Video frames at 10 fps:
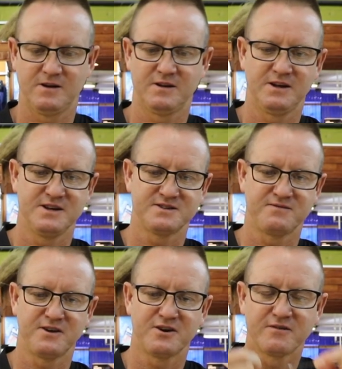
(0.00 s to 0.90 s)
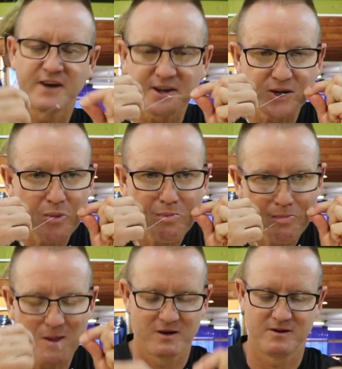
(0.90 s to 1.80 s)
There's the figure of eight,
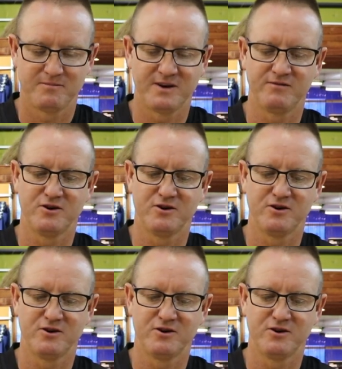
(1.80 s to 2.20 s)
a bit of